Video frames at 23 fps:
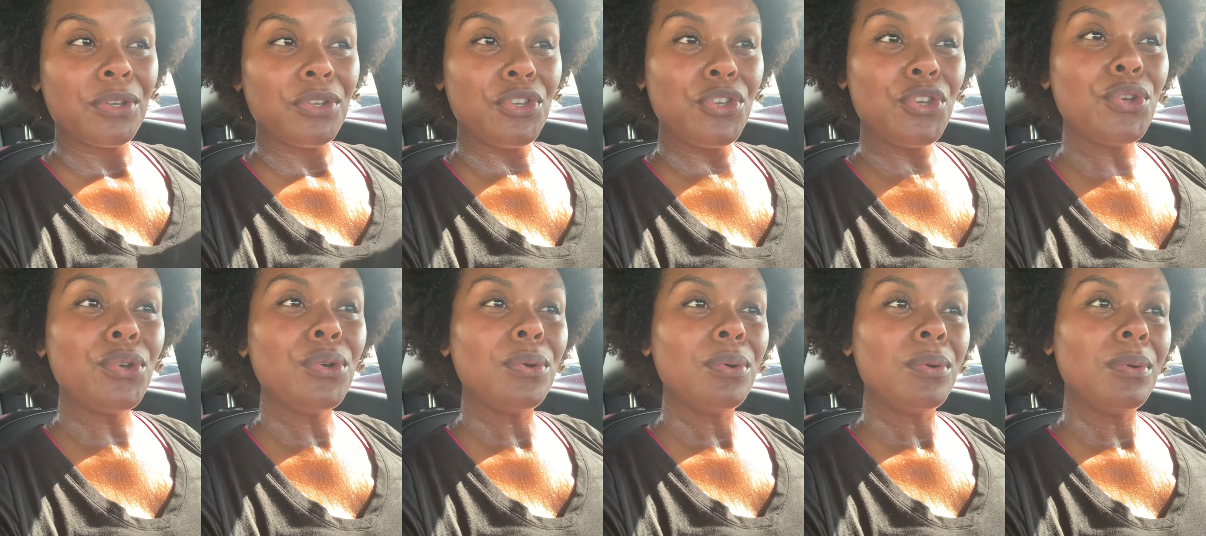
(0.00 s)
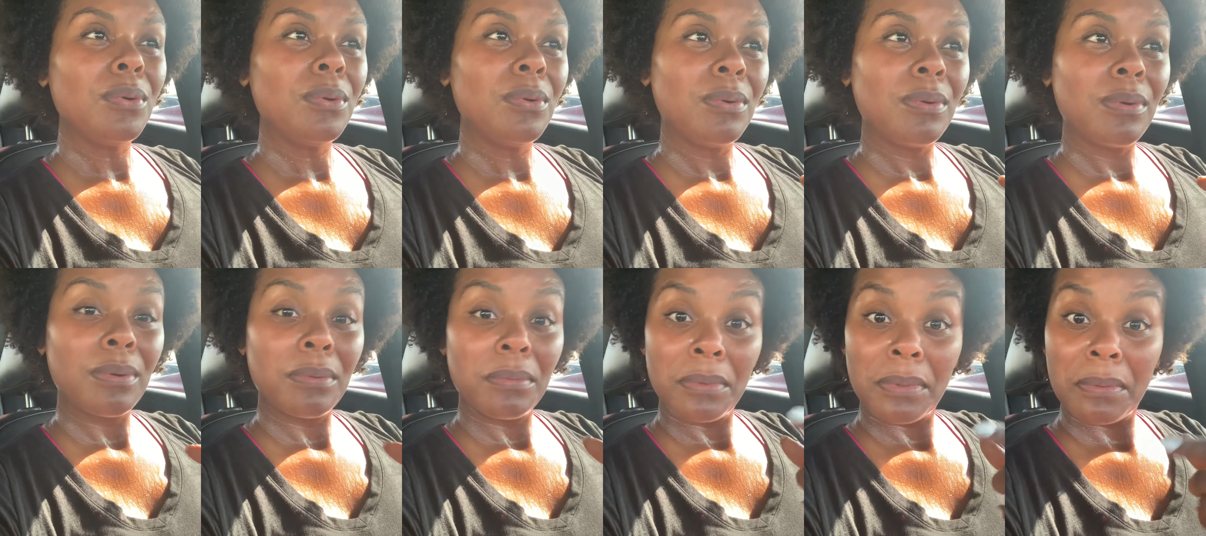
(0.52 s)
You
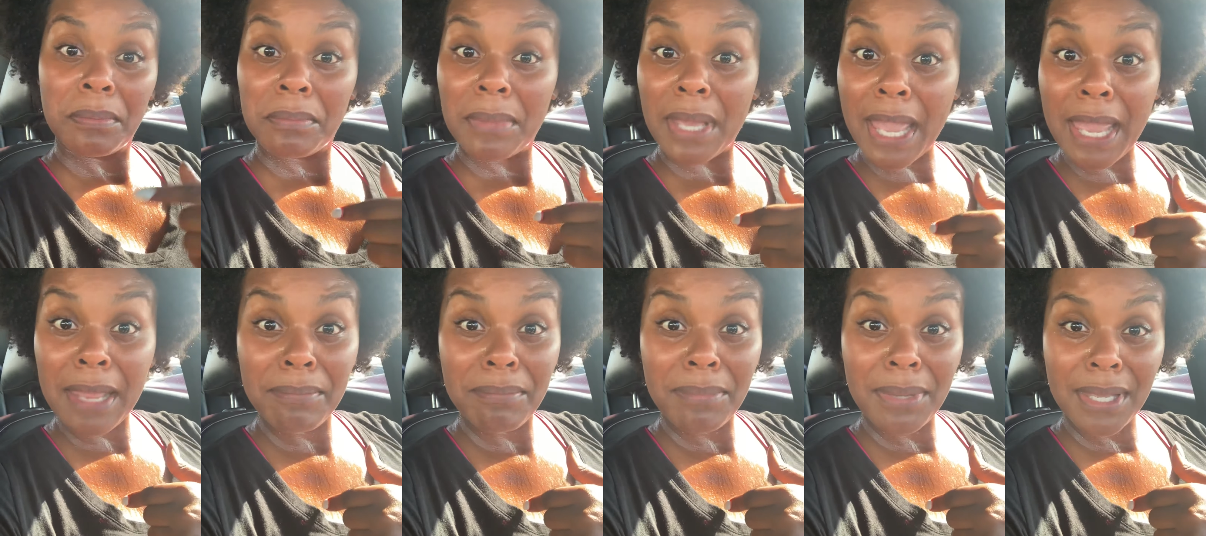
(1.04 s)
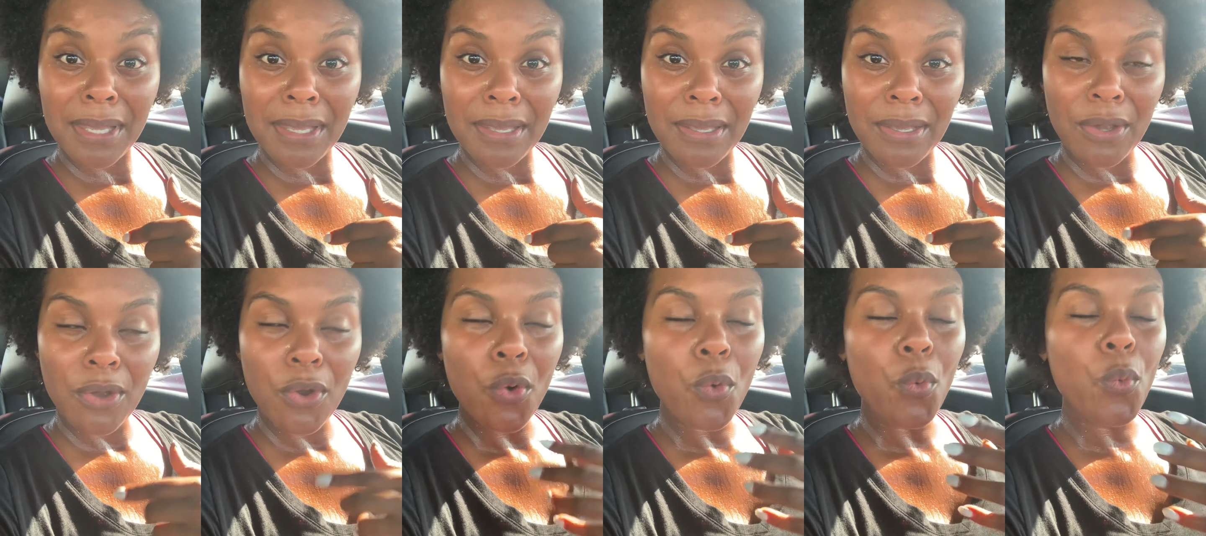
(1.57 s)
and
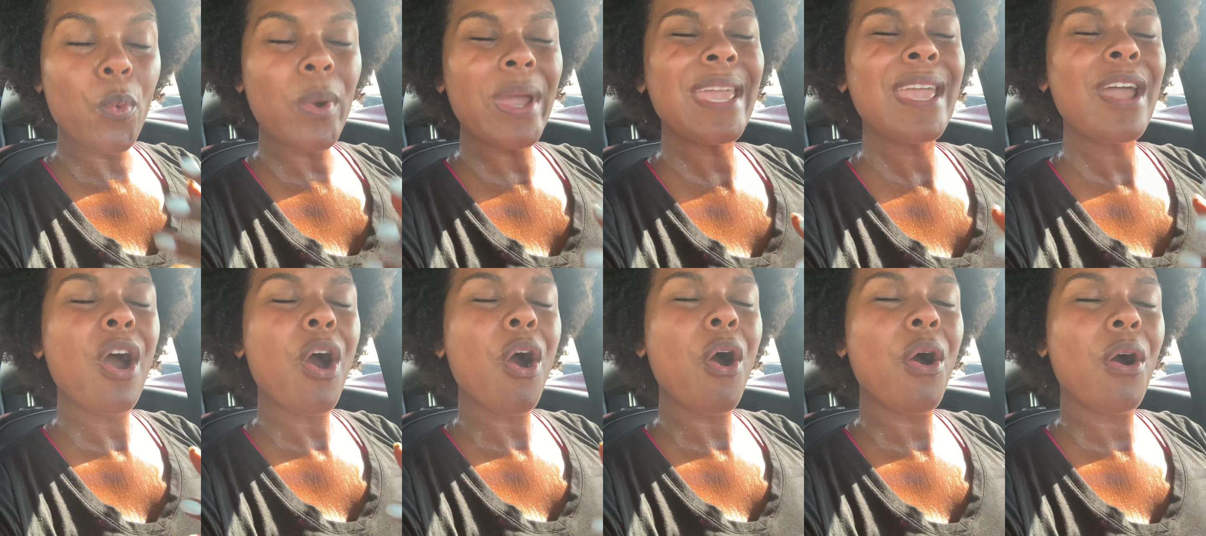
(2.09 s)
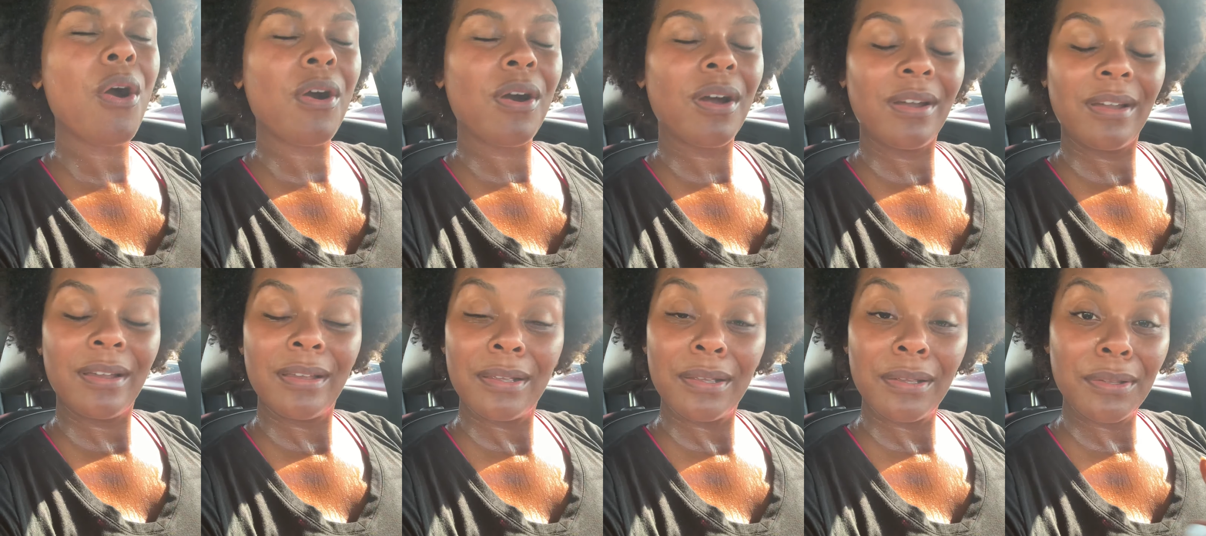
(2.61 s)
me, we
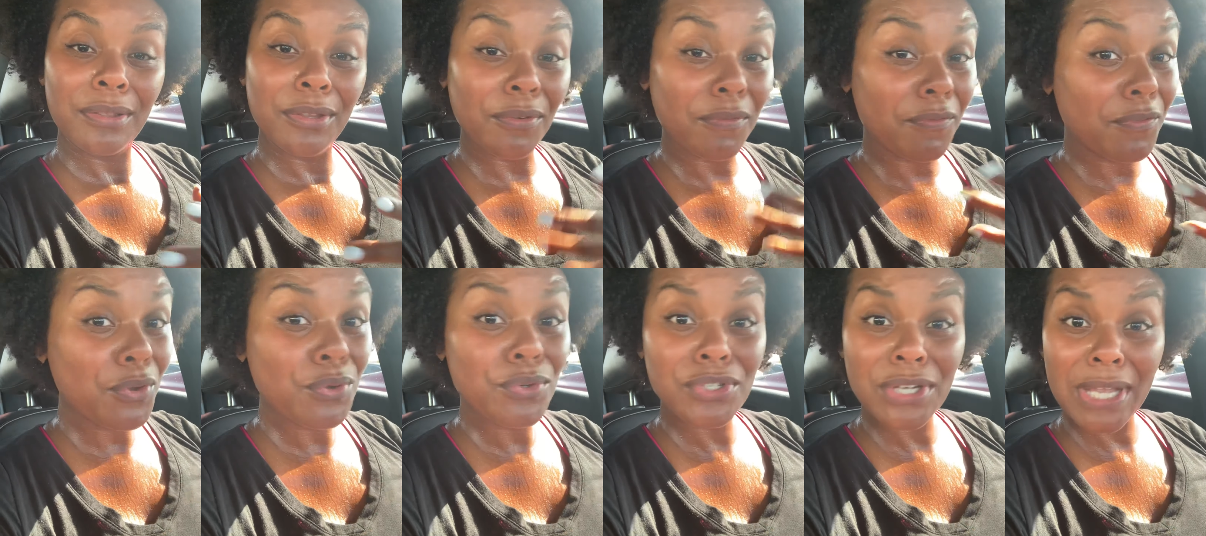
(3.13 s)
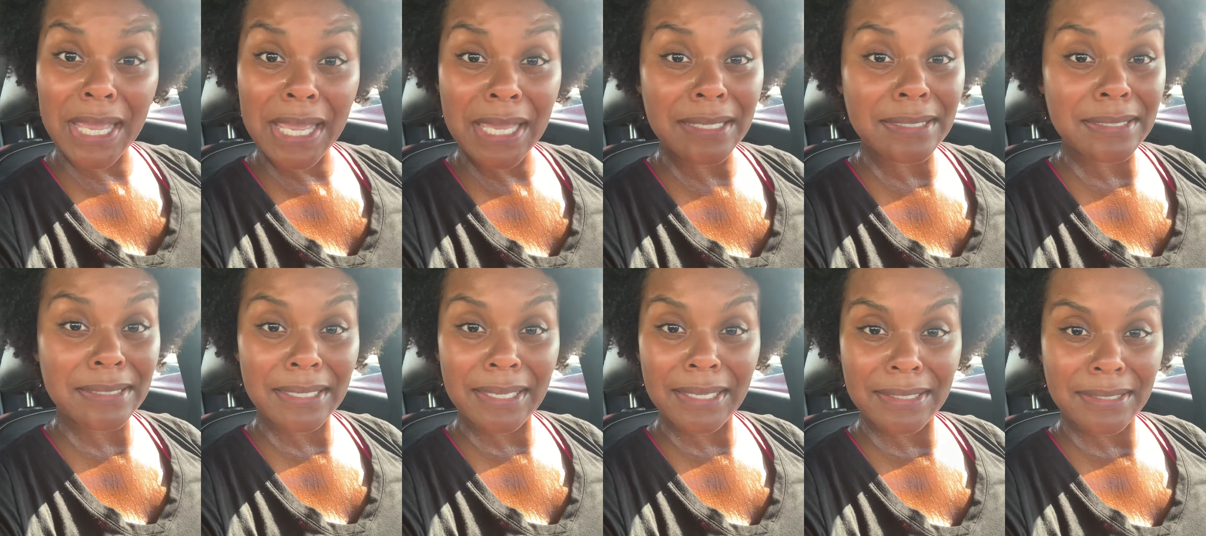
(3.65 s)
are the future
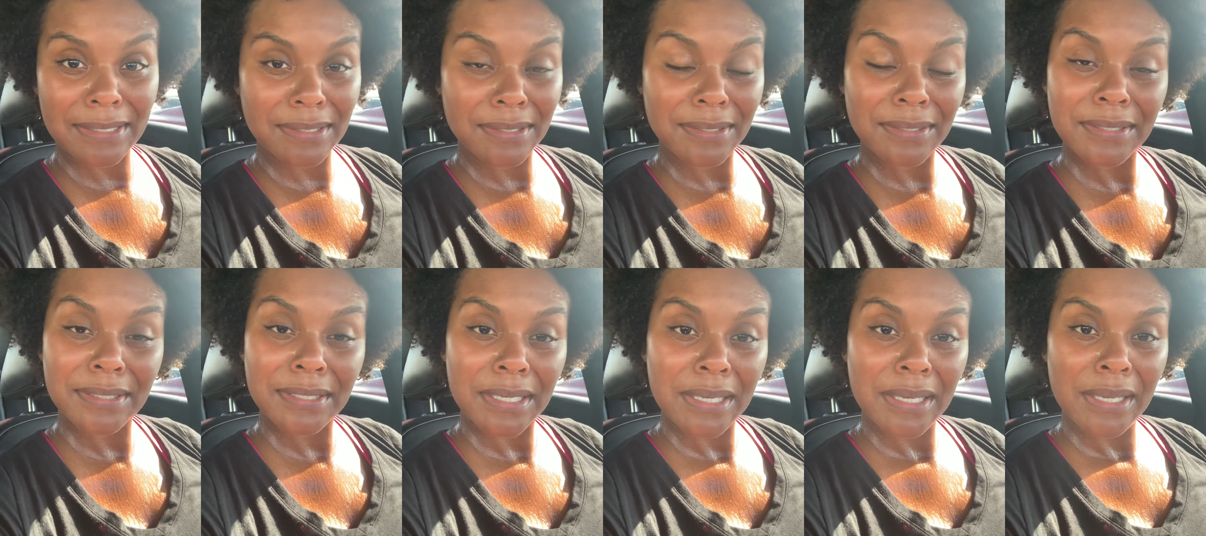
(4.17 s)
ancestors.